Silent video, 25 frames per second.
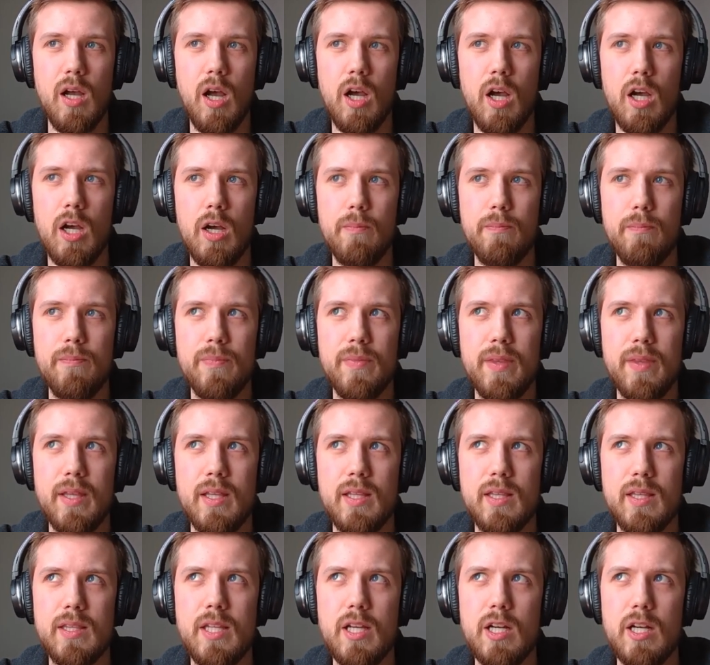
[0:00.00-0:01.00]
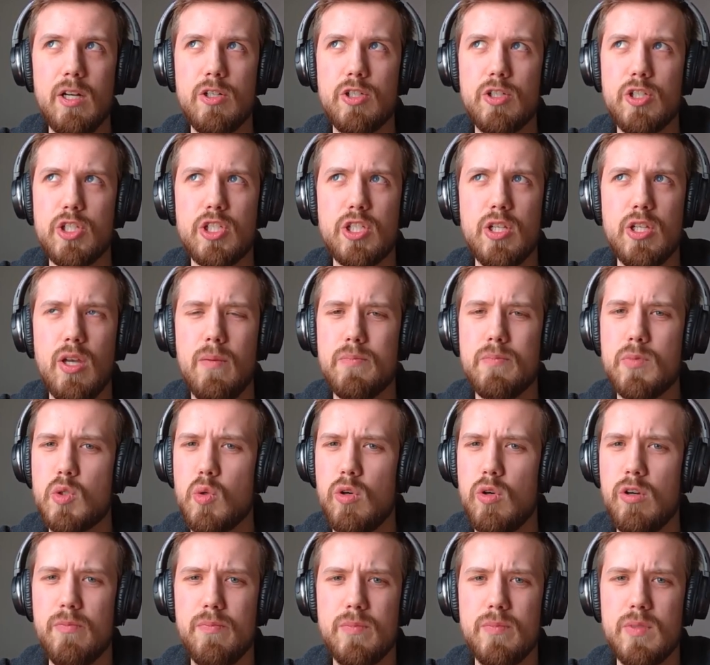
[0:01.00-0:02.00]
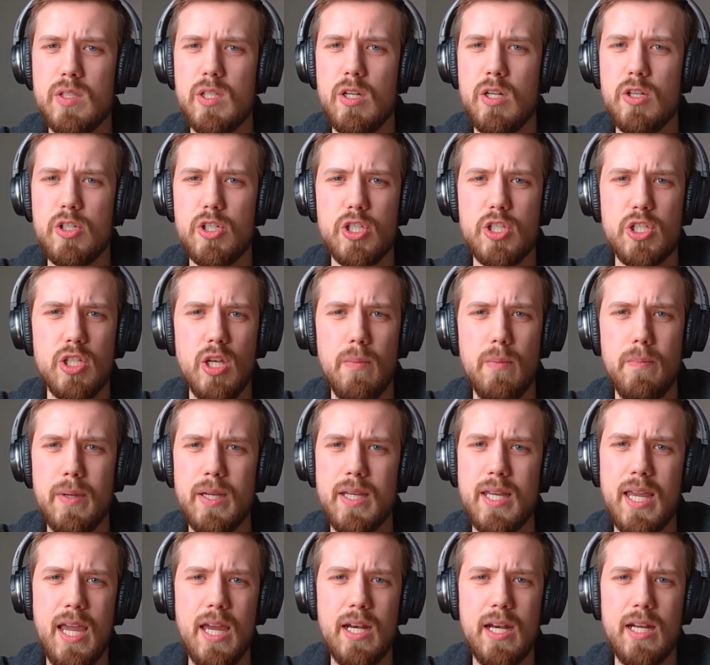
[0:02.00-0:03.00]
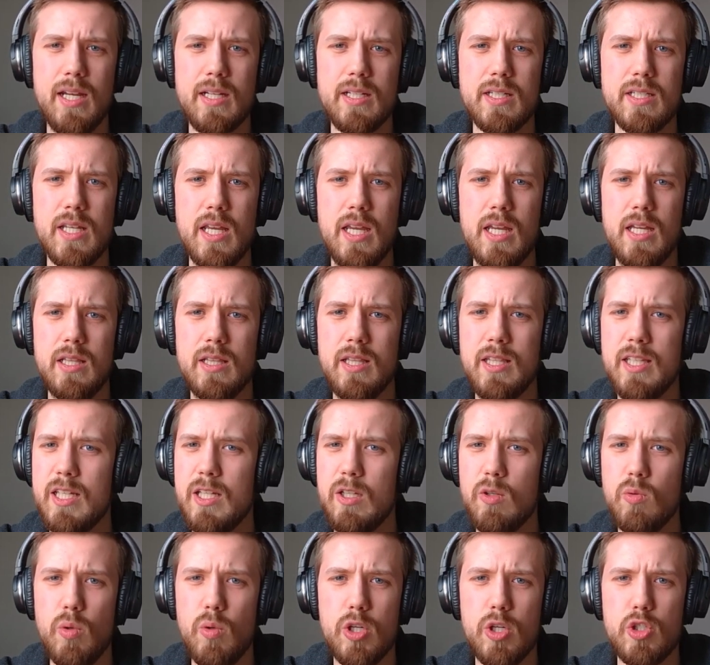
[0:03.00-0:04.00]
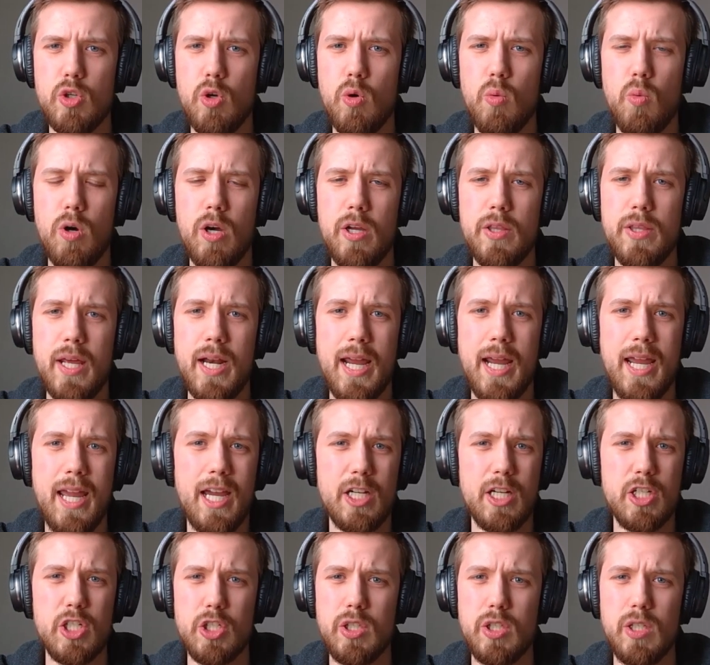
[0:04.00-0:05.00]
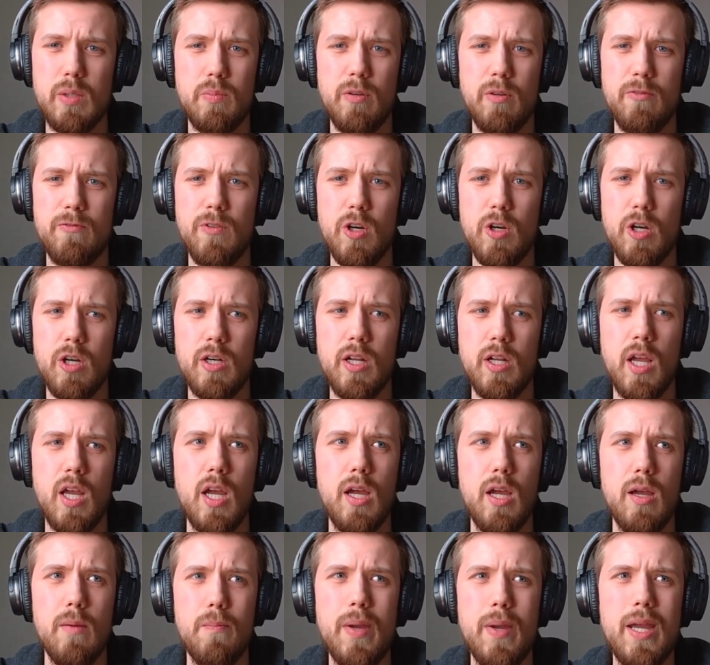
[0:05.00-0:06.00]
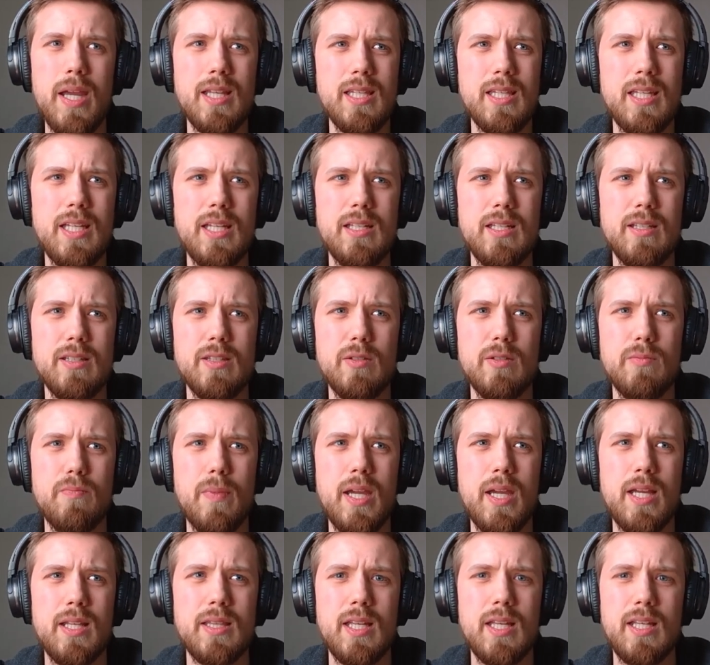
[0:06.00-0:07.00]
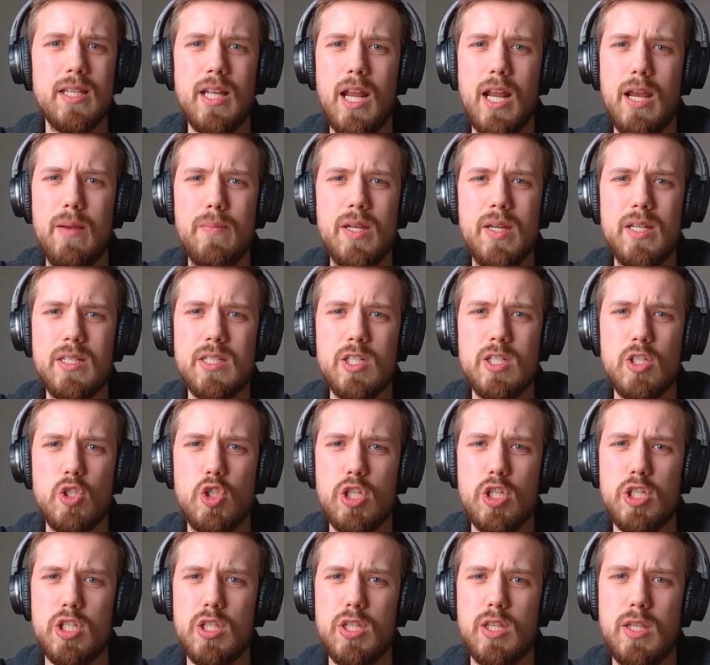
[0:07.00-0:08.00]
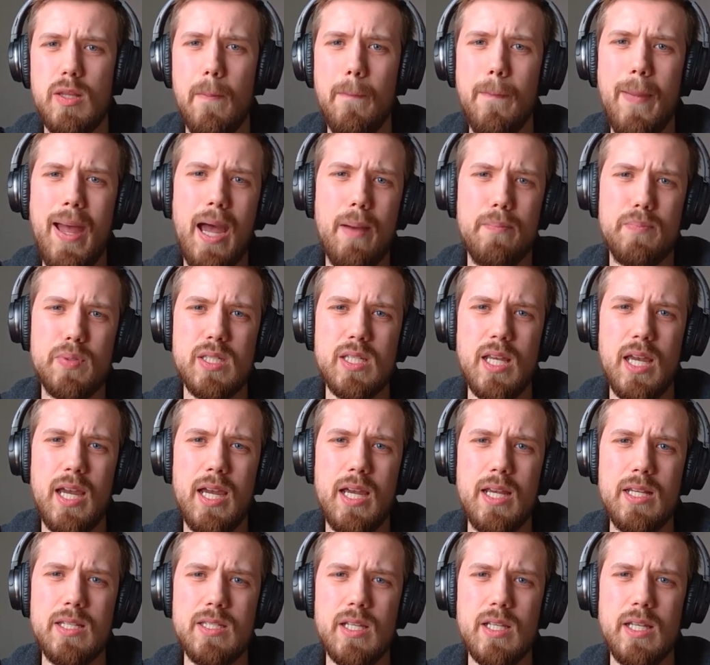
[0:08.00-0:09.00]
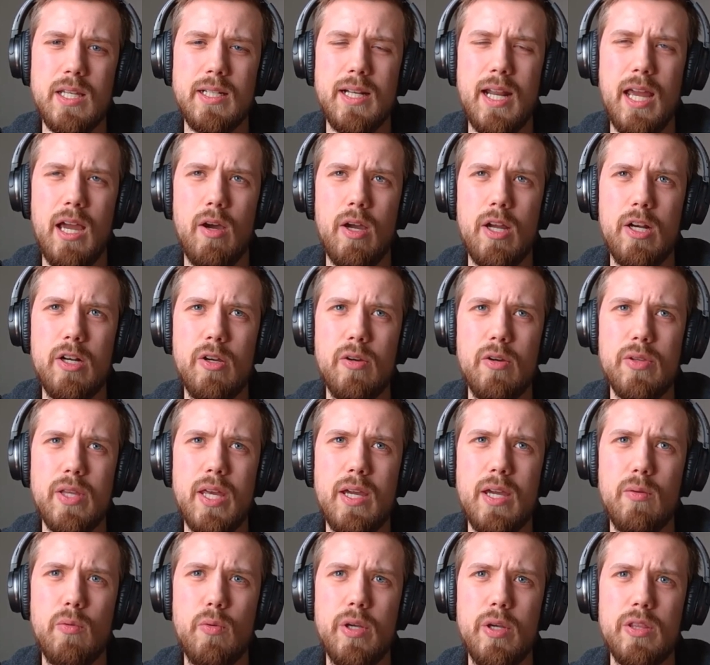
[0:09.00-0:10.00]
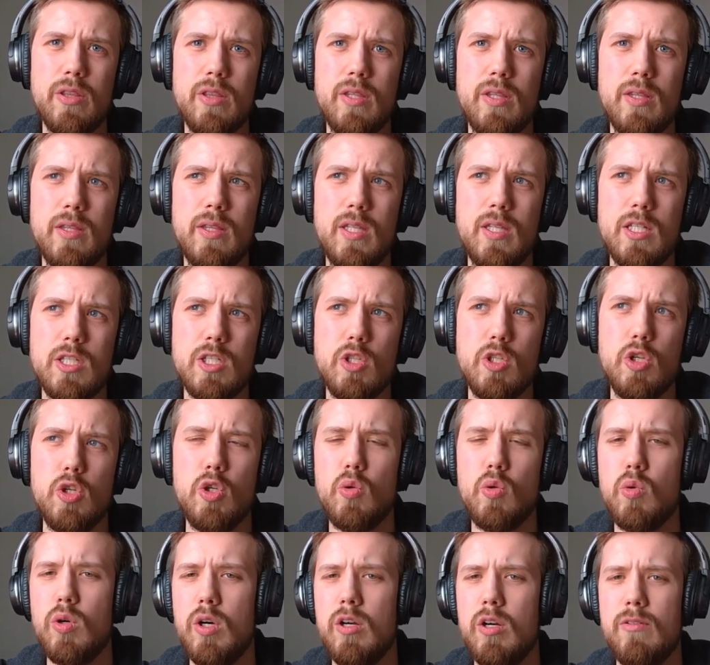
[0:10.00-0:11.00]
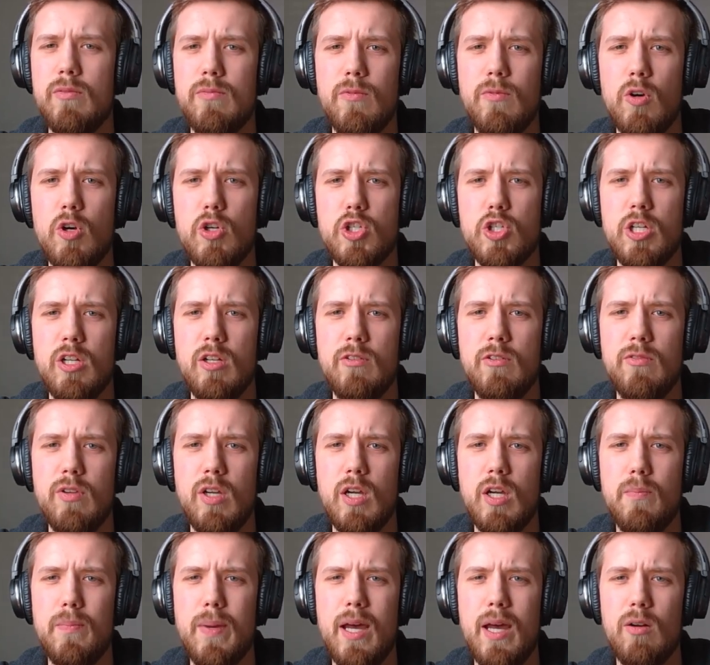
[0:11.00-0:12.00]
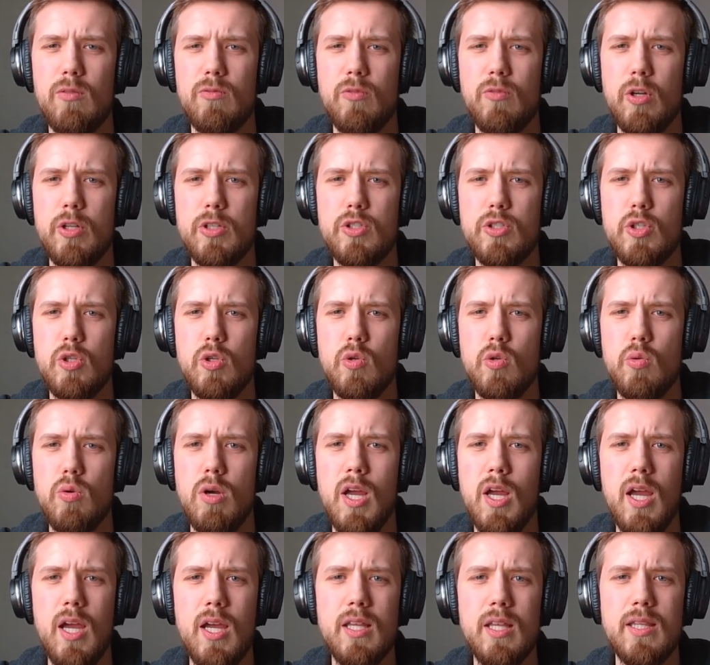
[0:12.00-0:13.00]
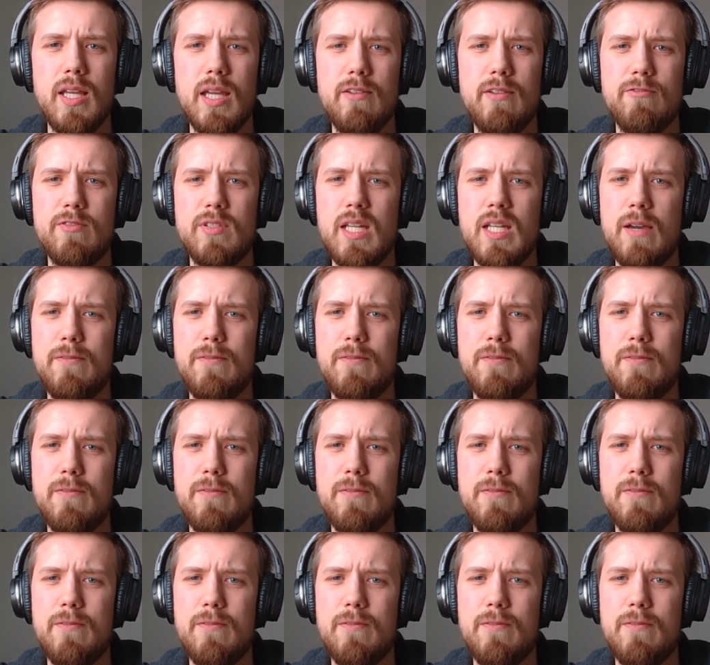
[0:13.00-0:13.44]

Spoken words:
There are just some mechanics in the original one that I actually preferred. Mainly, the main thing that I miss is just the map size. Like now, I know that with this newer version of Battlefront 2, they've